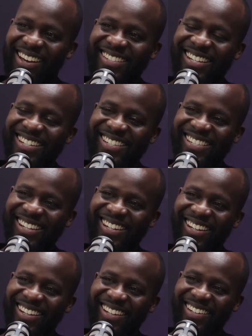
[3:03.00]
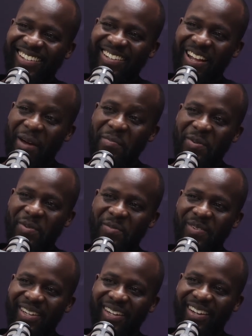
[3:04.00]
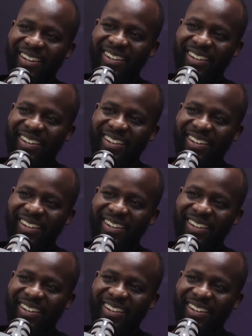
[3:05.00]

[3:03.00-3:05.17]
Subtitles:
Asante sana. Happy to be here.